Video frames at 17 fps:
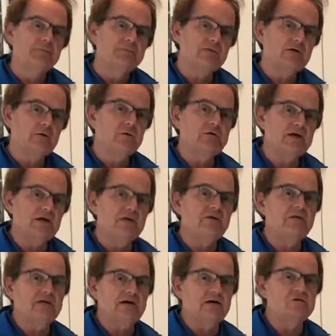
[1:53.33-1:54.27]
it would hit
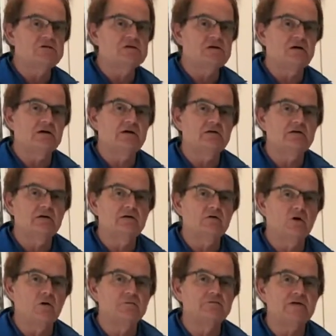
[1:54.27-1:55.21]
the outside
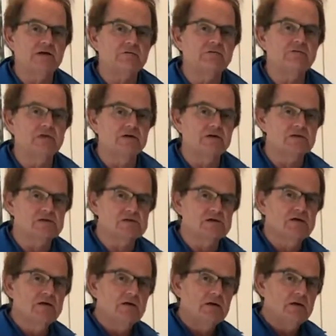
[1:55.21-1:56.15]
object first.
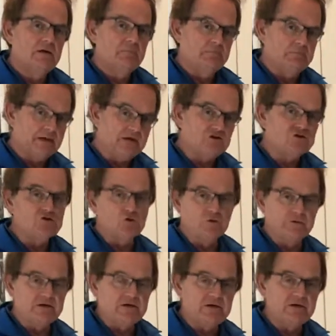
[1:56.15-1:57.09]
Make sure
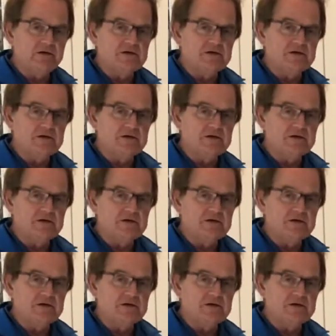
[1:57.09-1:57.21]
that it